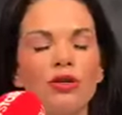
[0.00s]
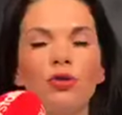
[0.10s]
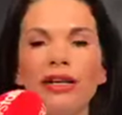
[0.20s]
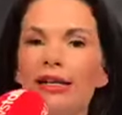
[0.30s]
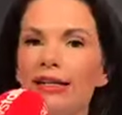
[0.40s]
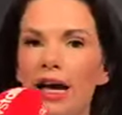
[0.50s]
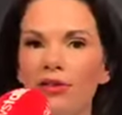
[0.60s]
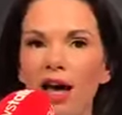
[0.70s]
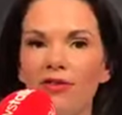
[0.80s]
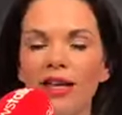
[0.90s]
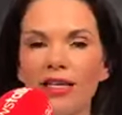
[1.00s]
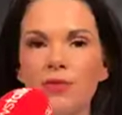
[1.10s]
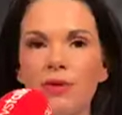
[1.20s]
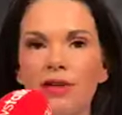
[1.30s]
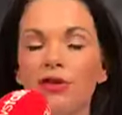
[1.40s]
I know eLab have an
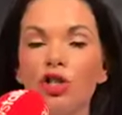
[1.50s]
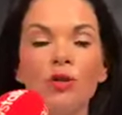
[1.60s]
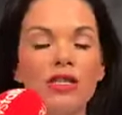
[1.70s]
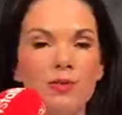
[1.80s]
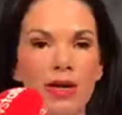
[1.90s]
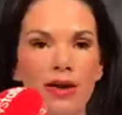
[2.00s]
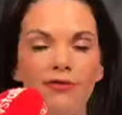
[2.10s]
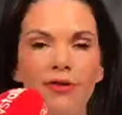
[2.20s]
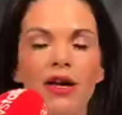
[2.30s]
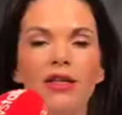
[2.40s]
SPF, a new SPF